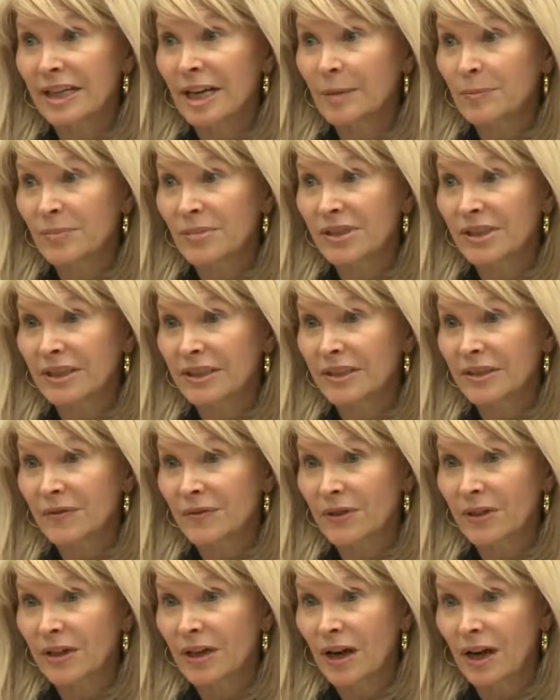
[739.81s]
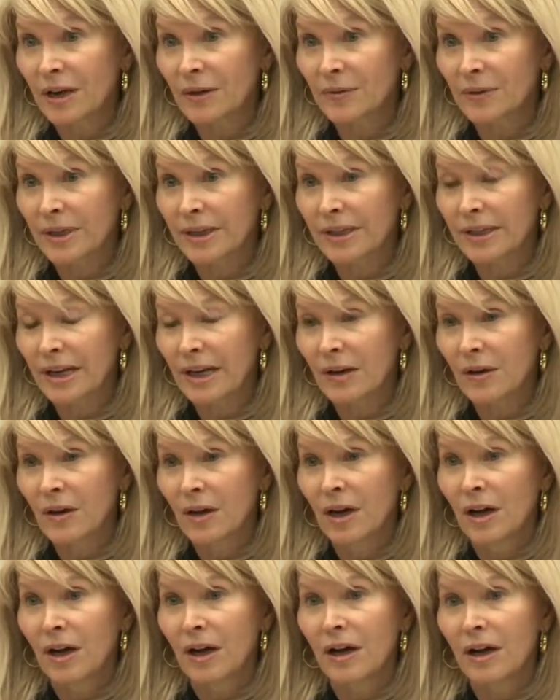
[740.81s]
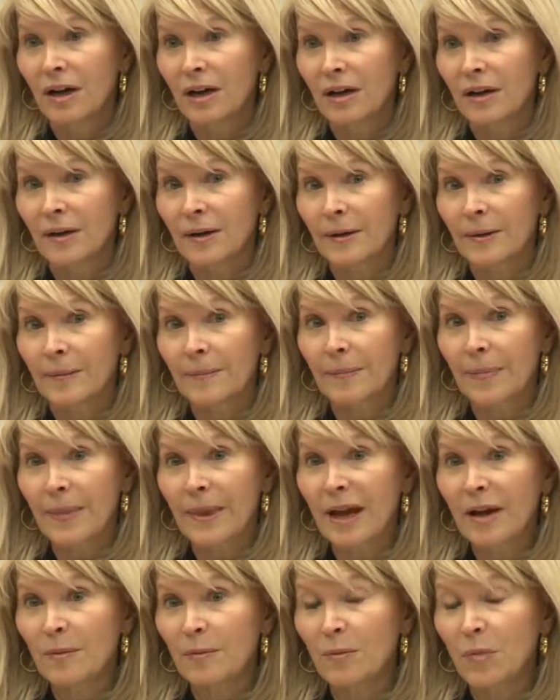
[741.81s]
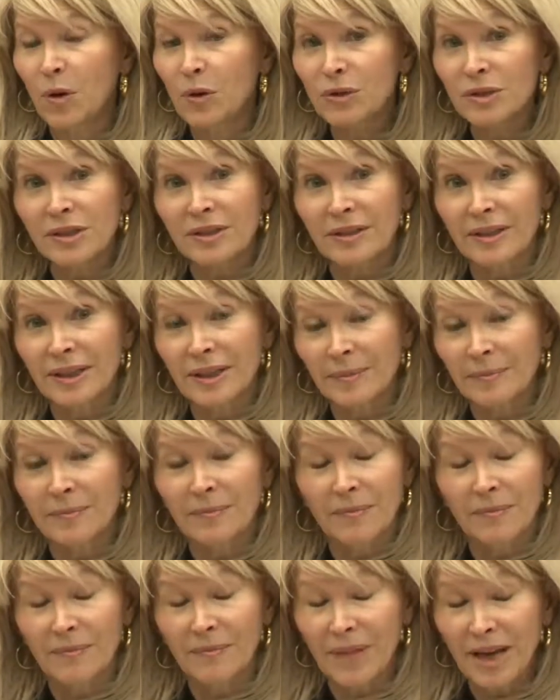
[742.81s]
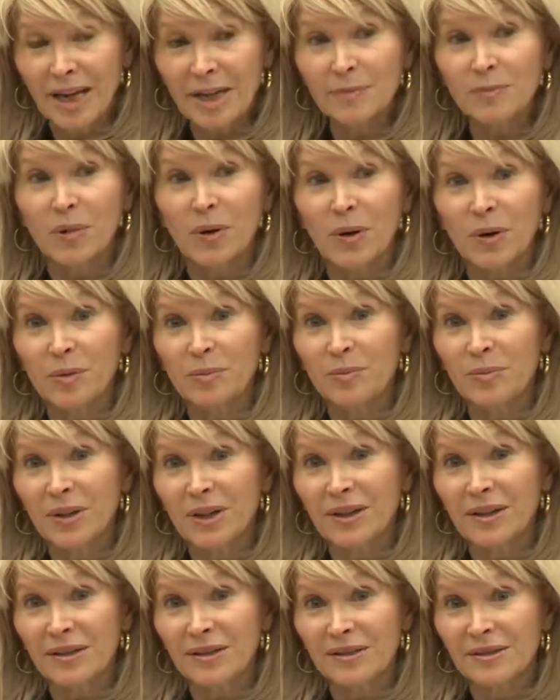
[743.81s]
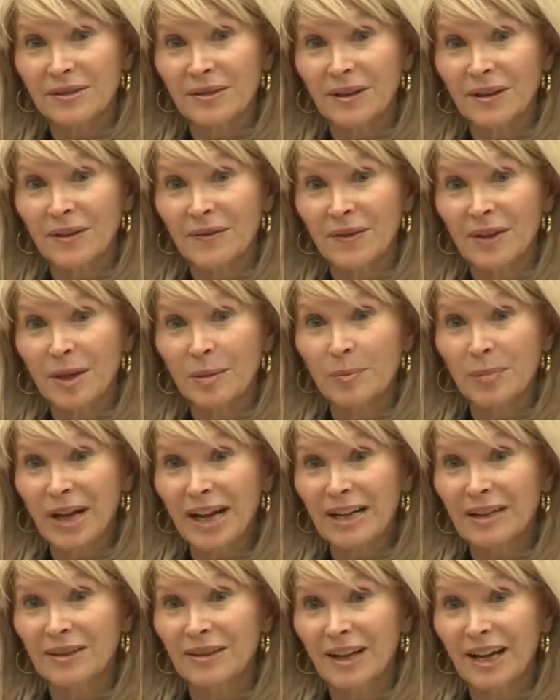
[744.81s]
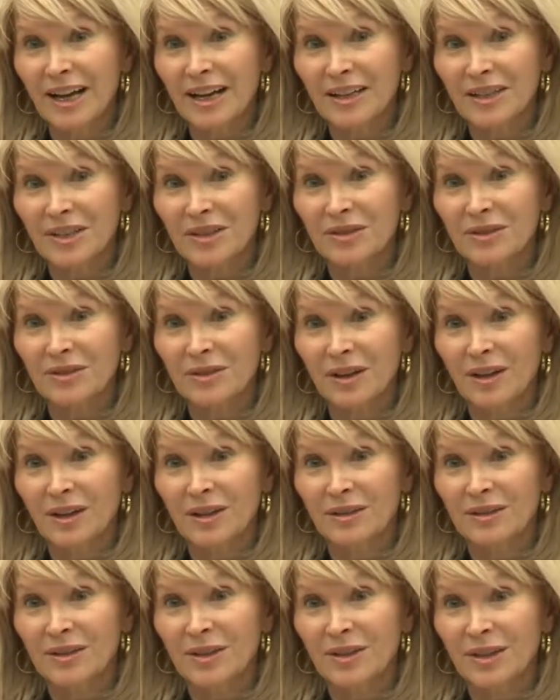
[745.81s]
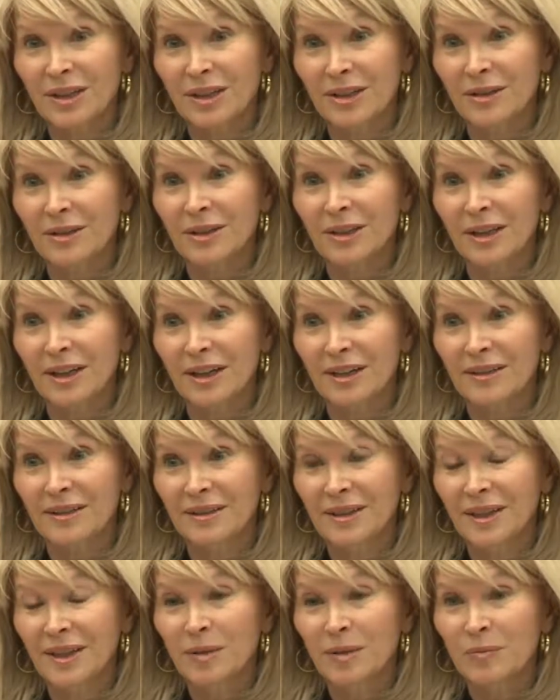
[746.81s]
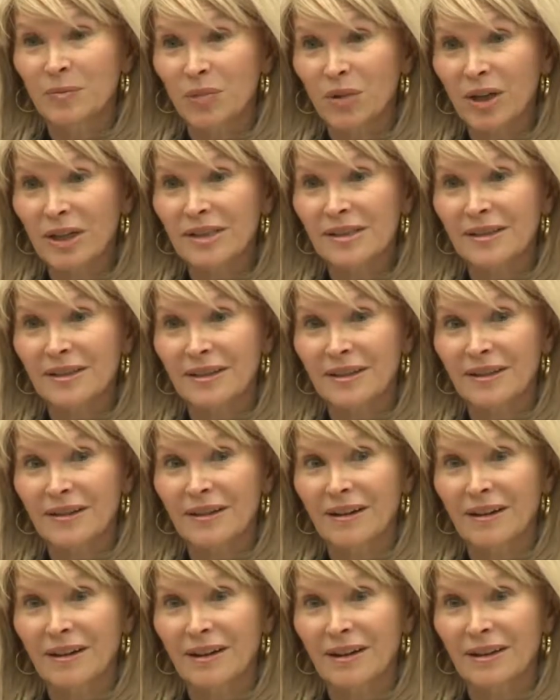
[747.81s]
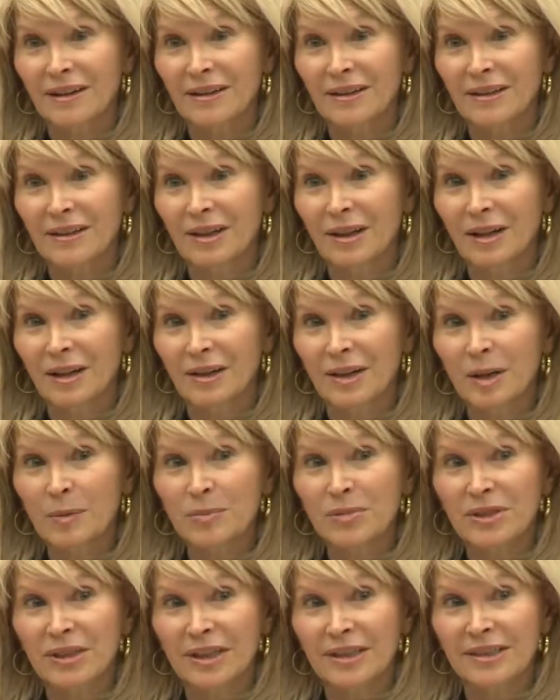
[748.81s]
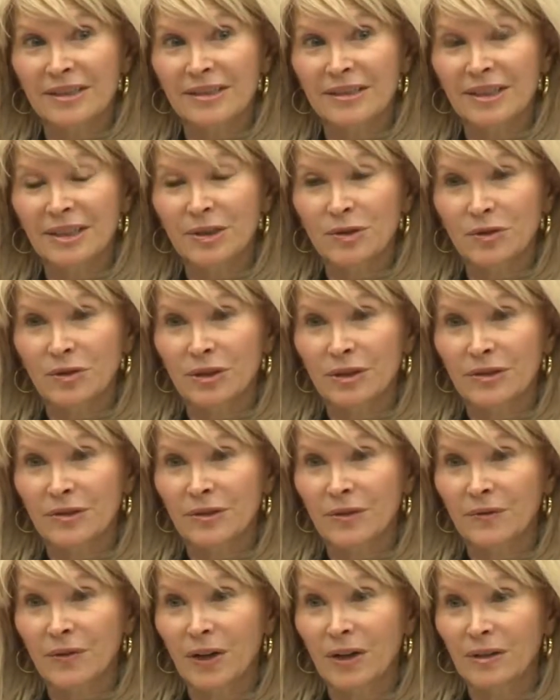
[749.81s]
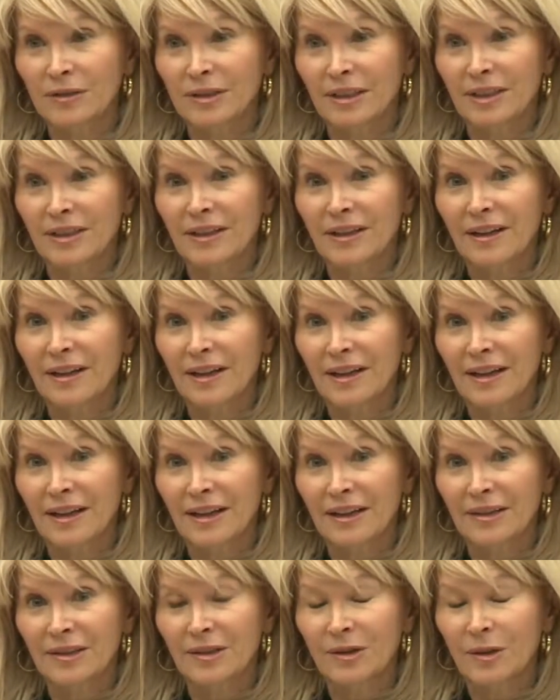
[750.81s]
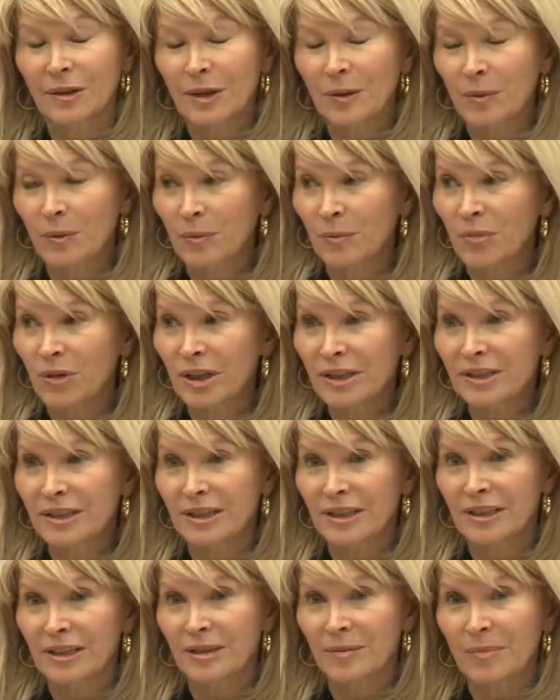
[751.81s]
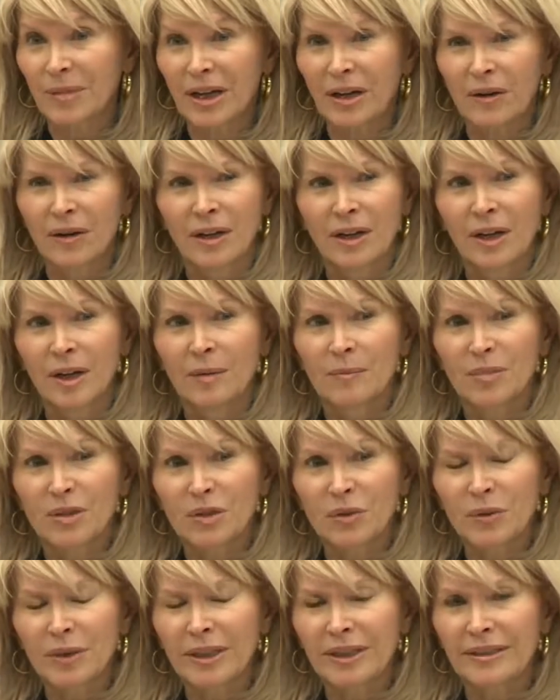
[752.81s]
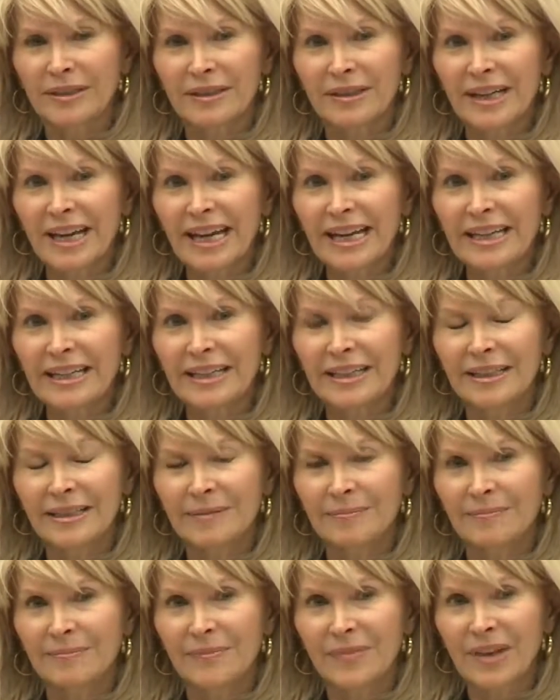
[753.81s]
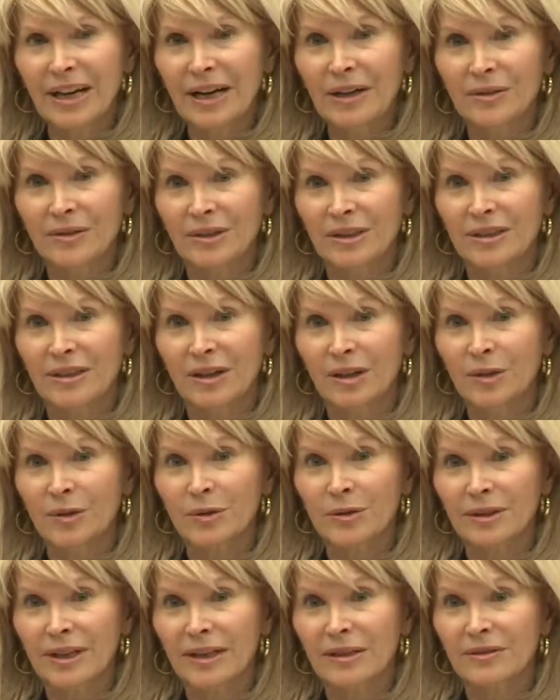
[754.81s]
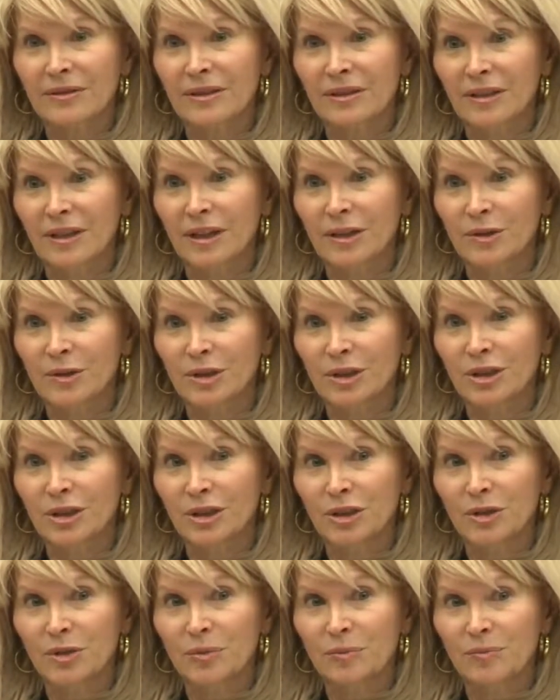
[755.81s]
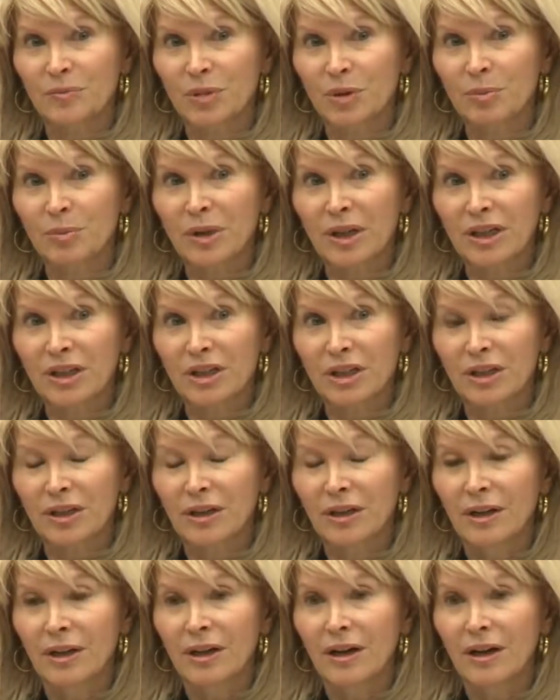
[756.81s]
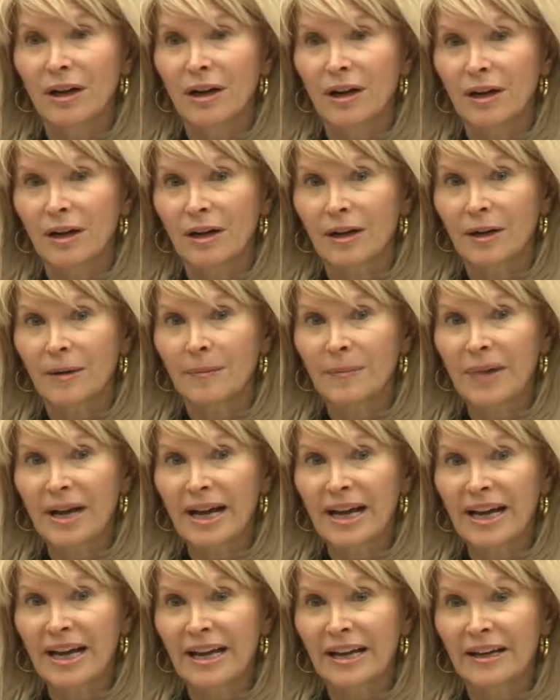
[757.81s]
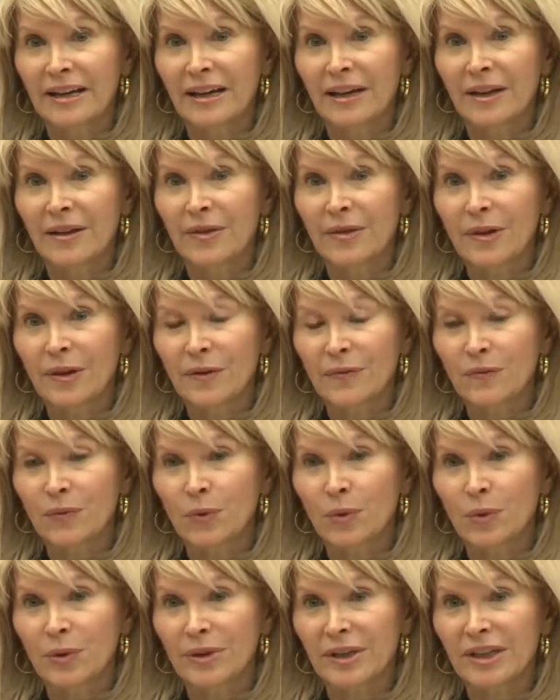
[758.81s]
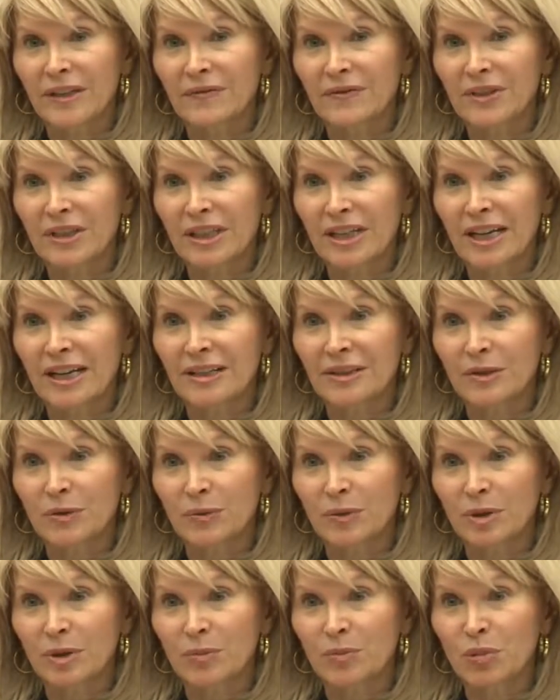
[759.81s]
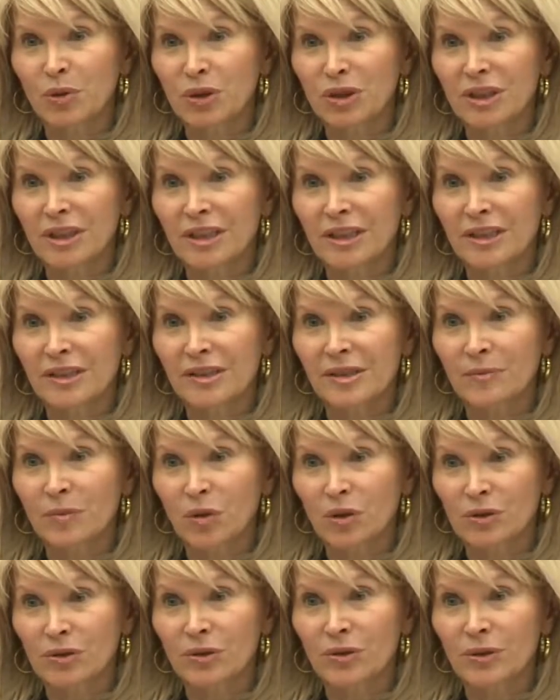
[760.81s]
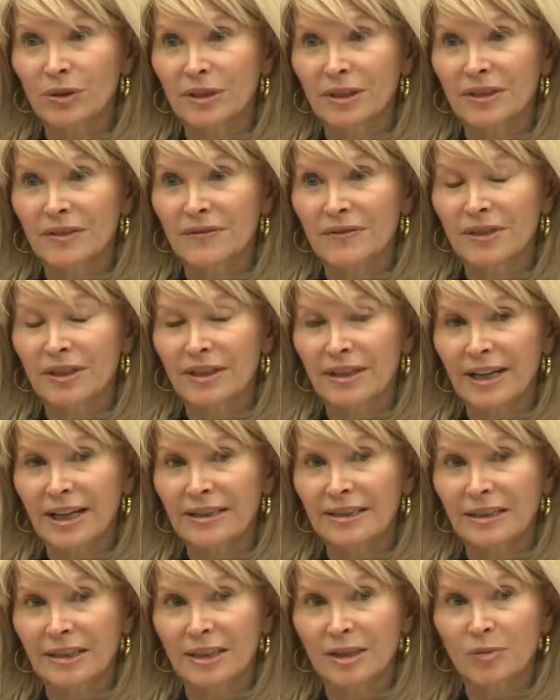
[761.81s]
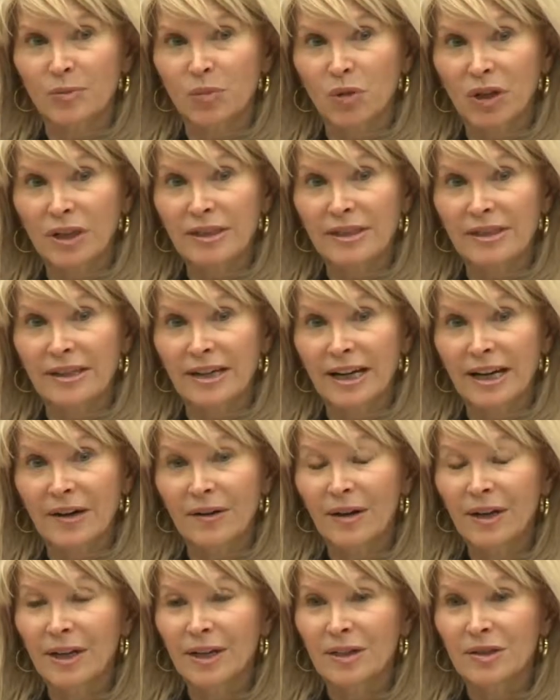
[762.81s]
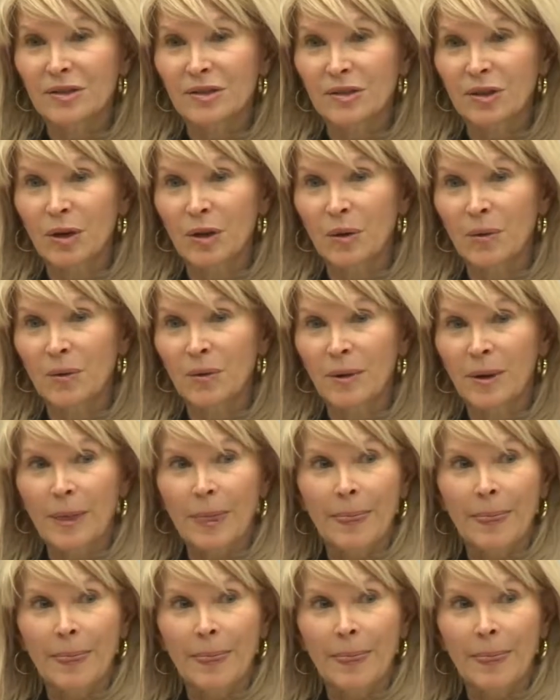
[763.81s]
Hep C is very hot right now. In main part because of a backlash to the Gilead pricing on the hepatitis C drug Sovaldi, and they were pricing it at about between $80,000, $100,000 a year per patient, and therefore the FDA is really pushing in some alternatives to that to get the price down. So